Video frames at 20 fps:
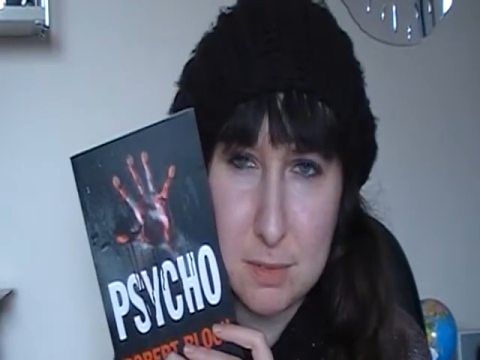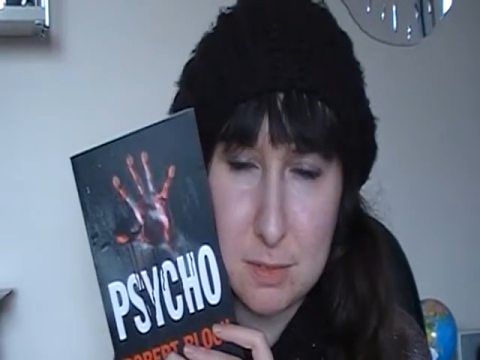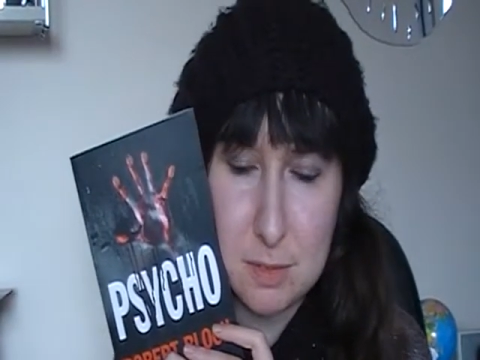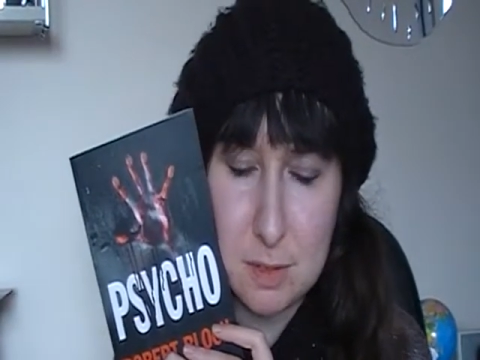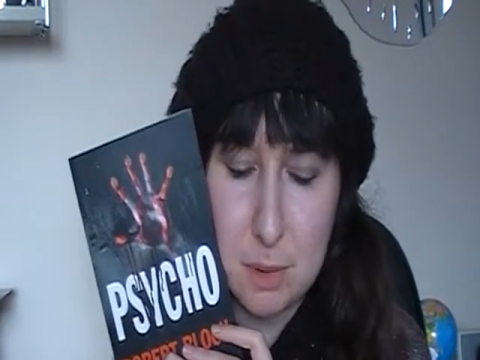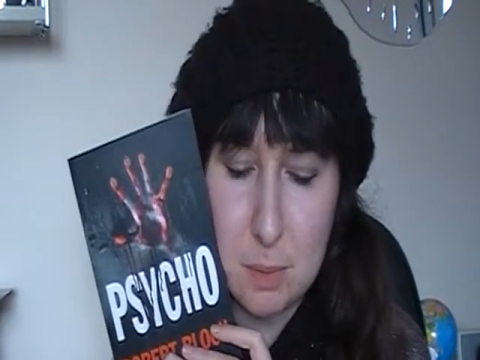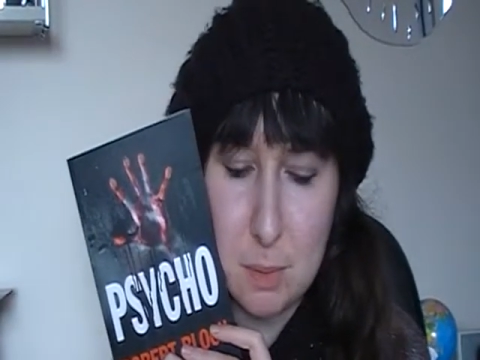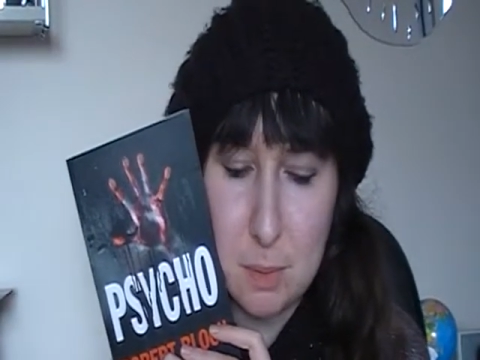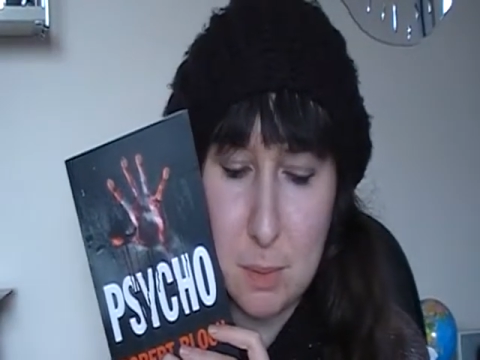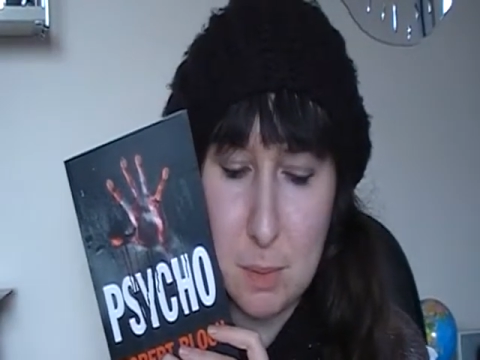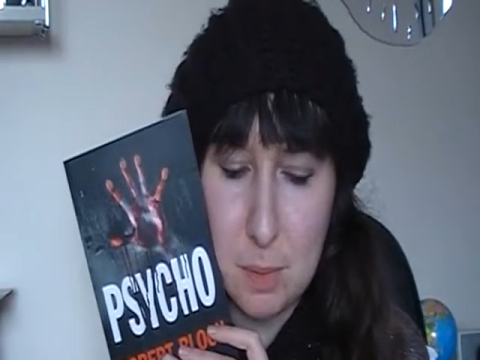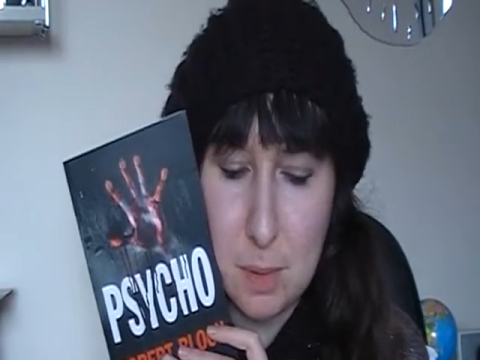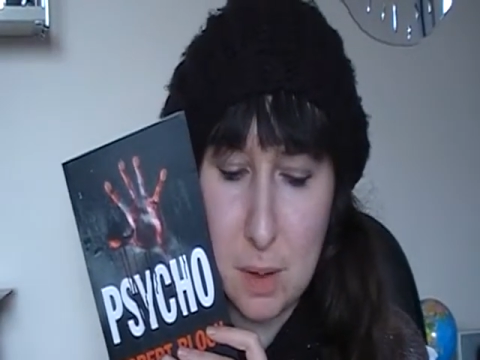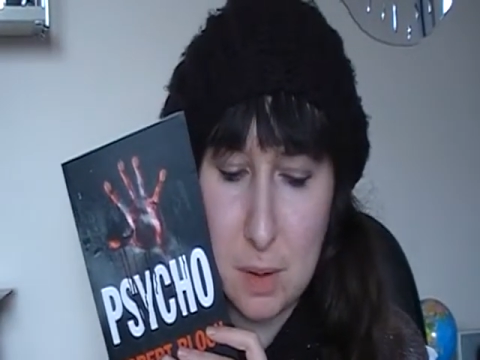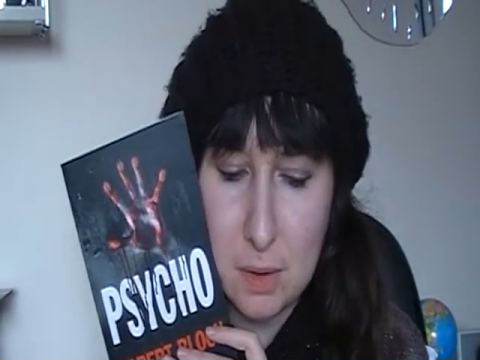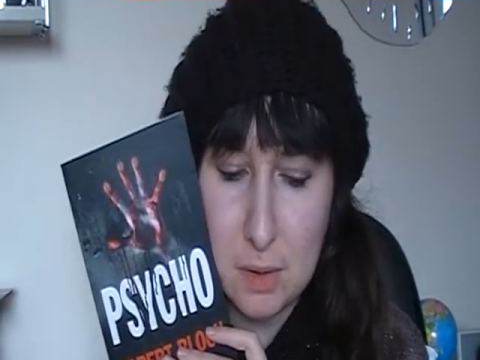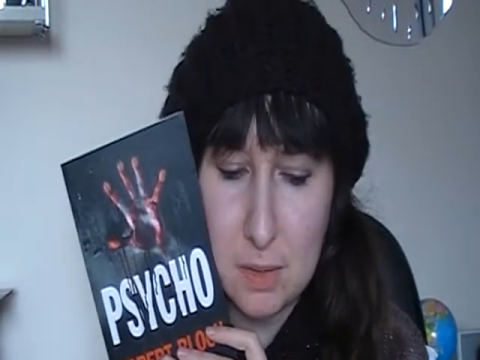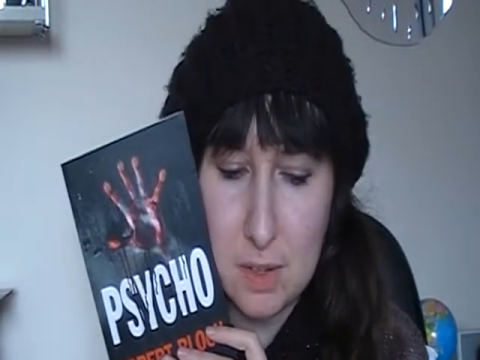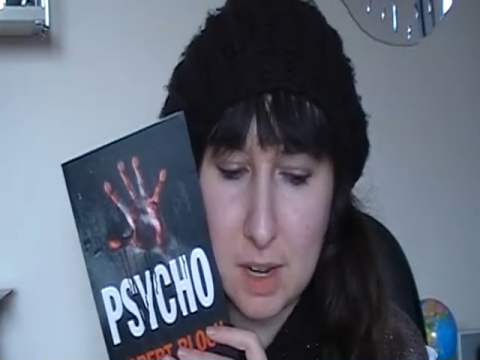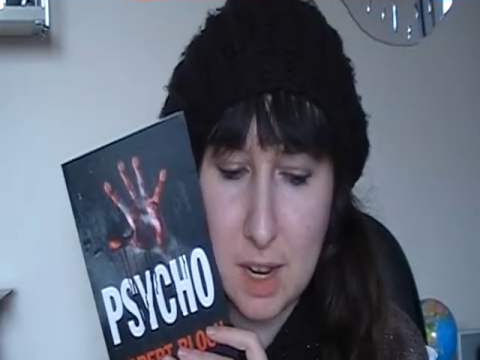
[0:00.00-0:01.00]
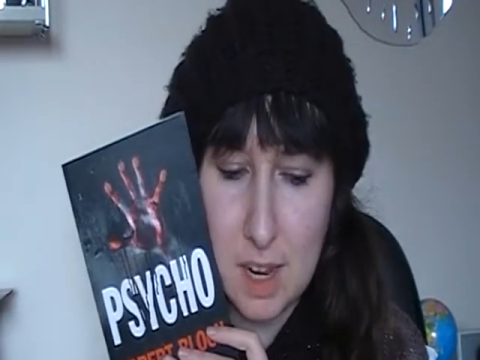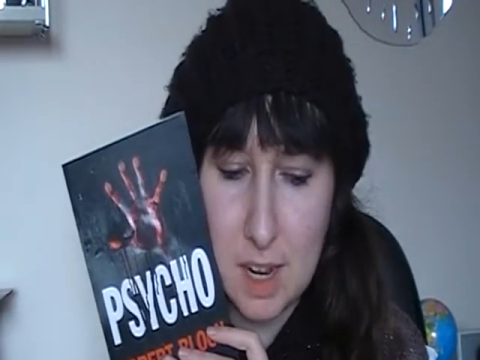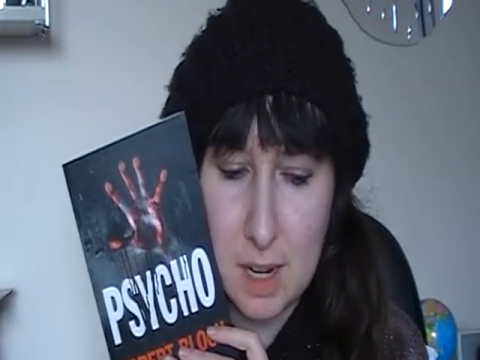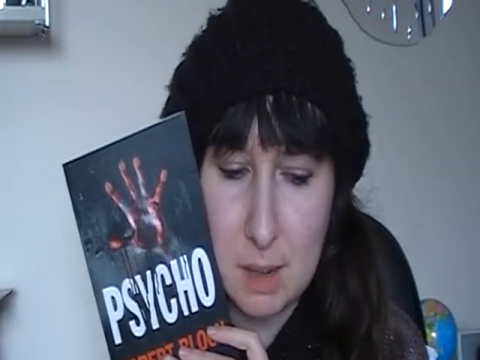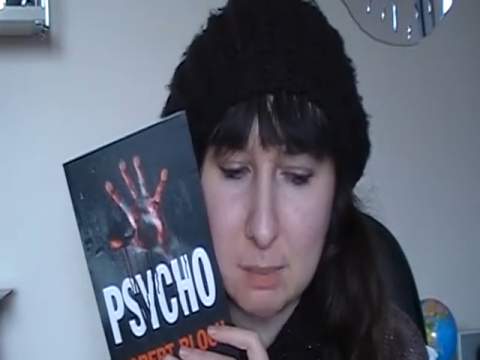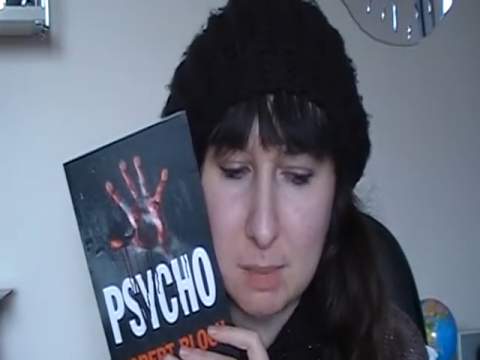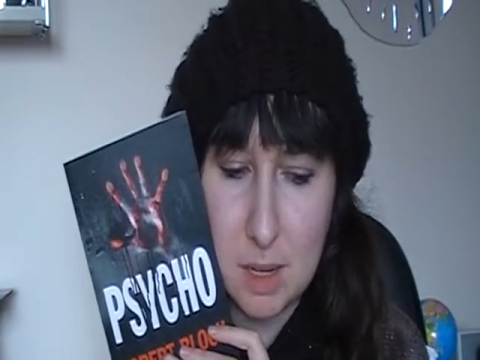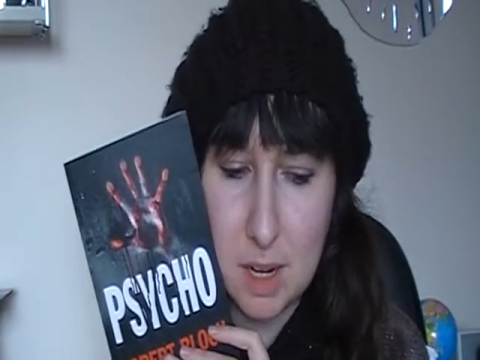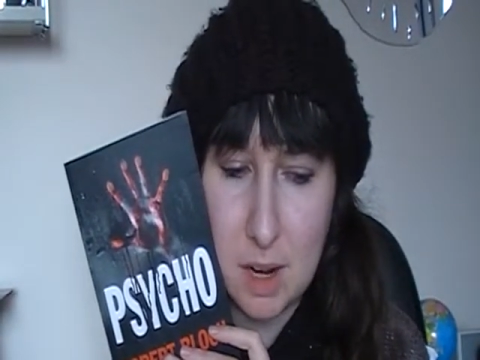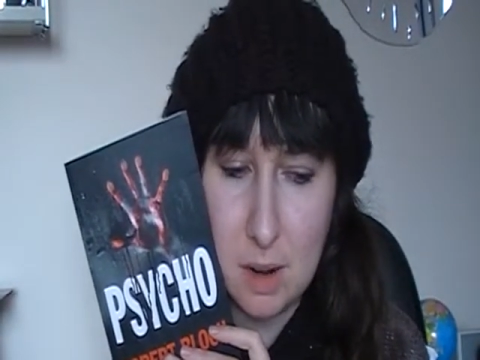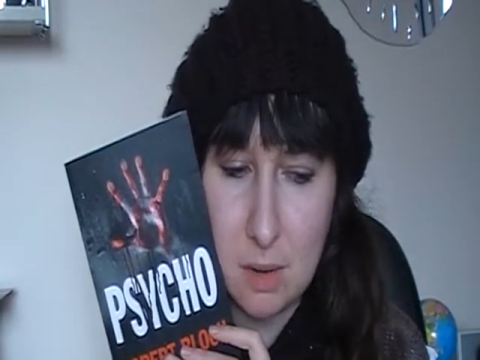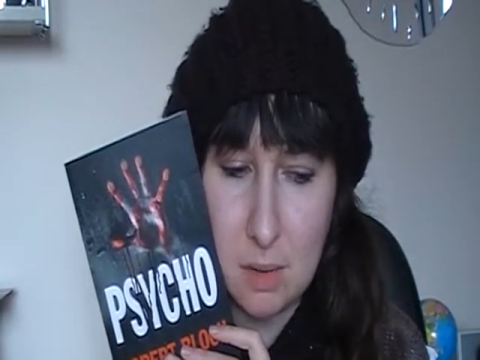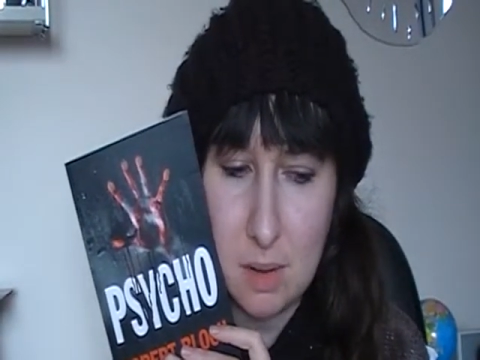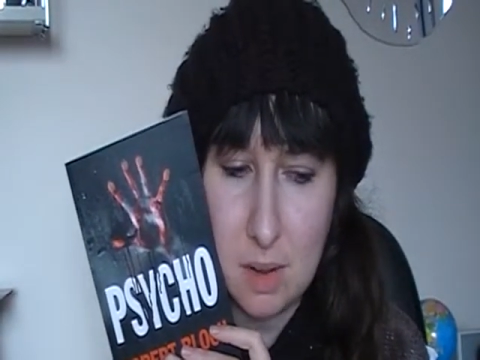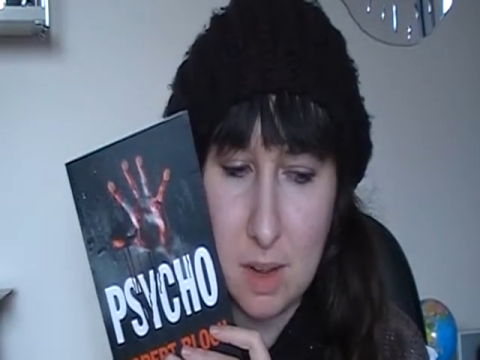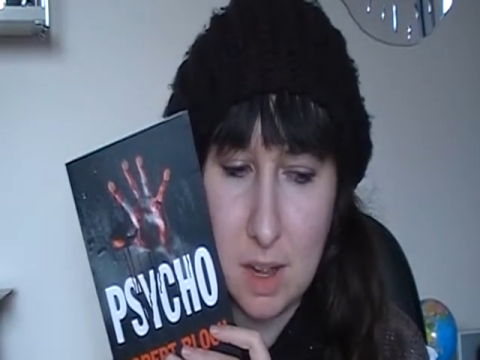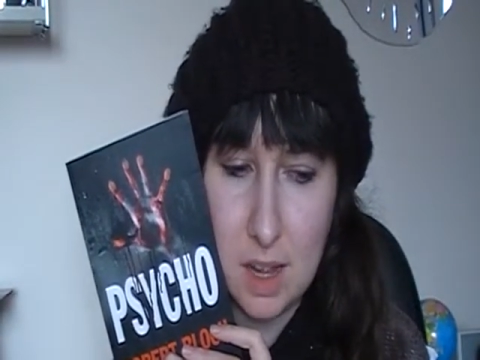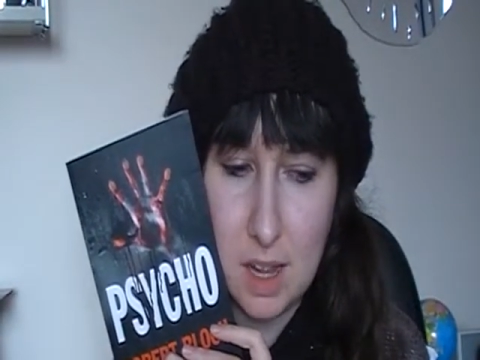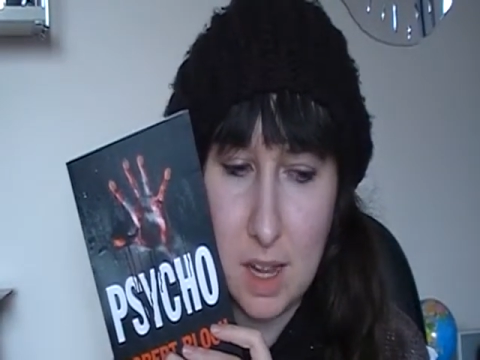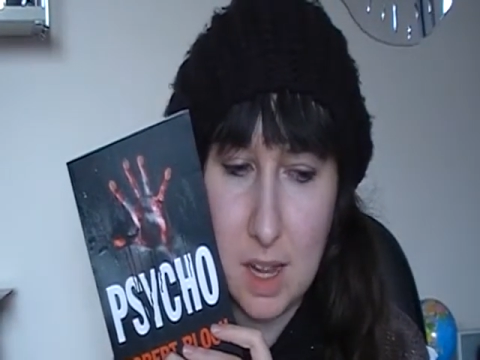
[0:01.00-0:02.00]
for a long time now
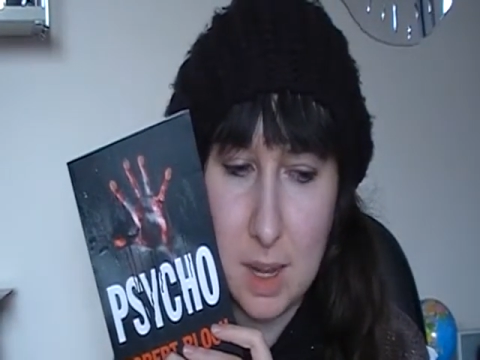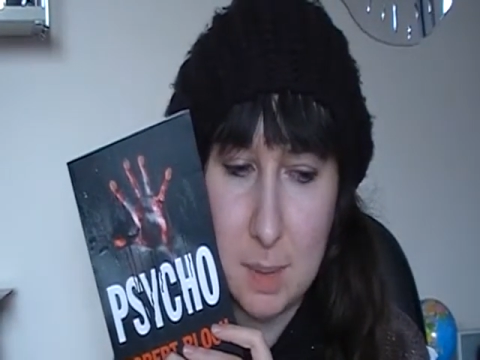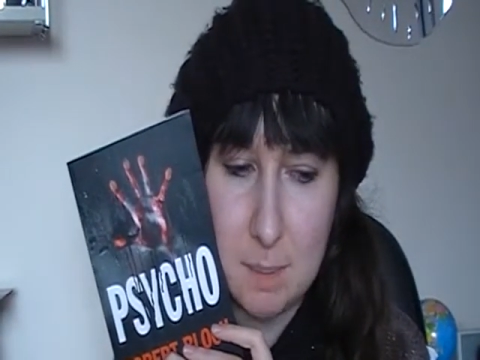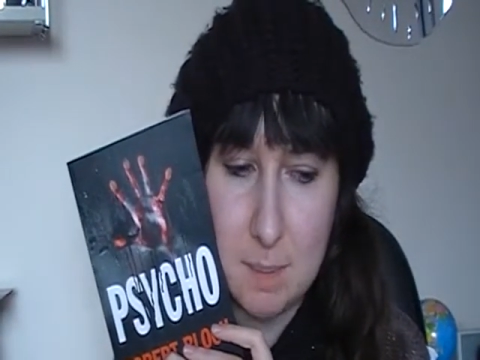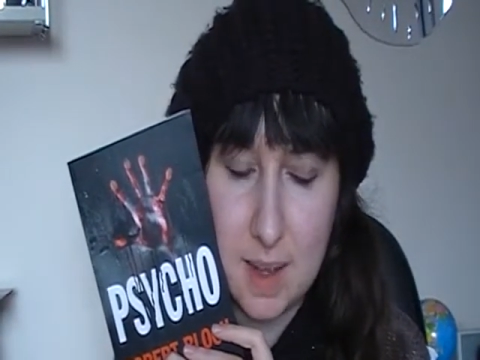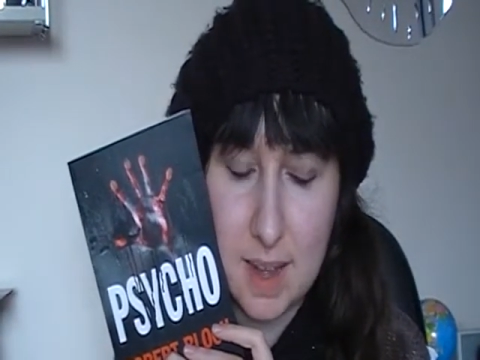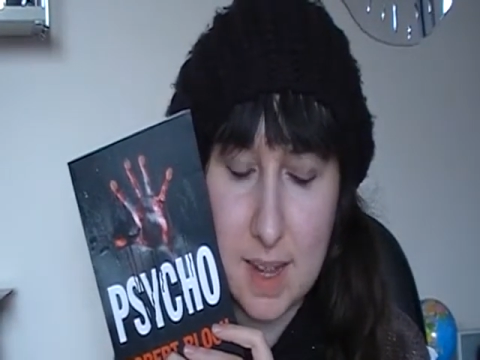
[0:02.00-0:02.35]
um,